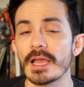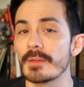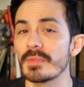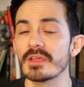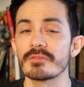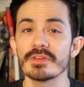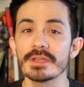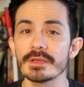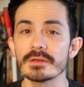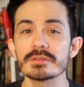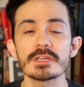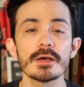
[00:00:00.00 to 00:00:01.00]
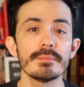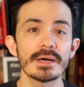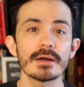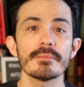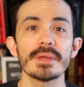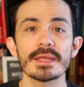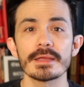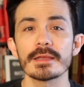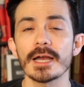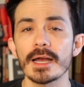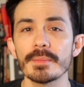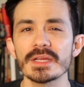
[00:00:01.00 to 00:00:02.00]
I make videos about making
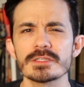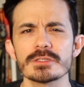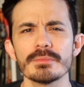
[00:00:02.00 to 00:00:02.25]
comics,